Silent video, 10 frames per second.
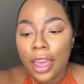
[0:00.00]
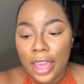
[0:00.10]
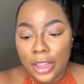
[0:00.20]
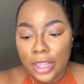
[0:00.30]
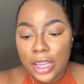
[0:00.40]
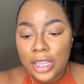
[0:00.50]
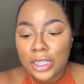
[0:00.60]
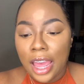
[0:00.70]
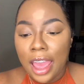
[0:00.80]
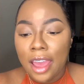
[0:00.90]
And these
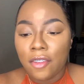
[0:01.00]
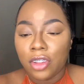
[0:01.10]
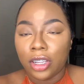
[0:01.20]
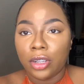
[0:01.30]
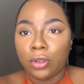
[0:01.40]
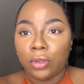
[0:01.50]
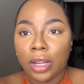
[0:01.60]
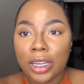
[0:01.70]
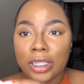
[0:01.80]
have the little like